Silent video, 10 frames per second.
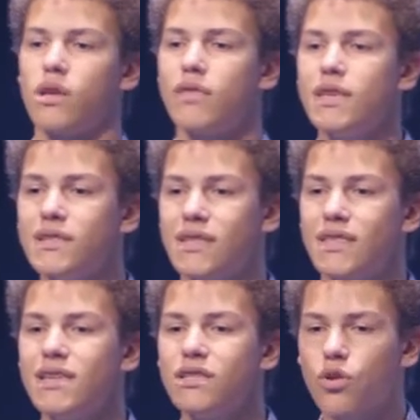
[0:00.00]
So
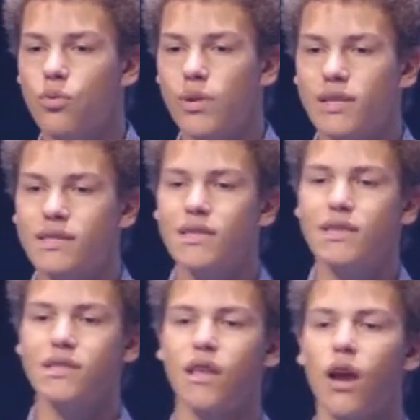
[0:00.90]
we can see
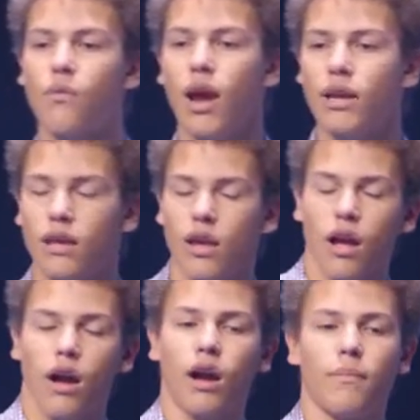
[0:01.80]
these direct
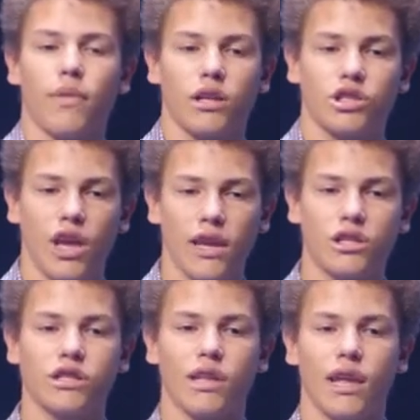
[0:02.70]

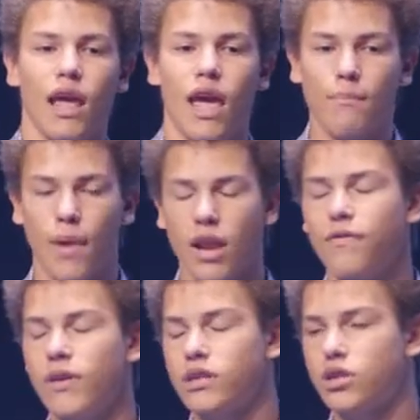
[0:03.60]
changes and
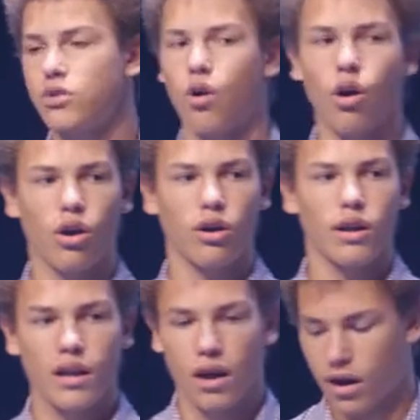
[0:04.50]
benefits to our
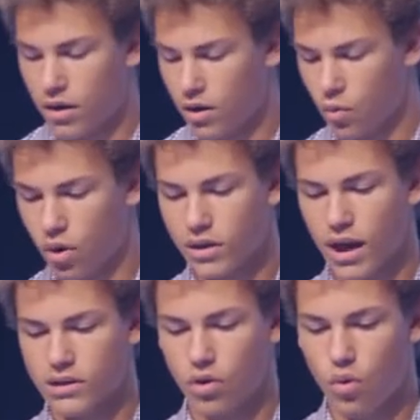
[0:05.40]
world
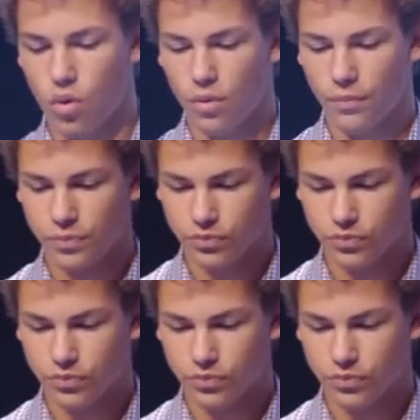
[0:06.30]
as a whole.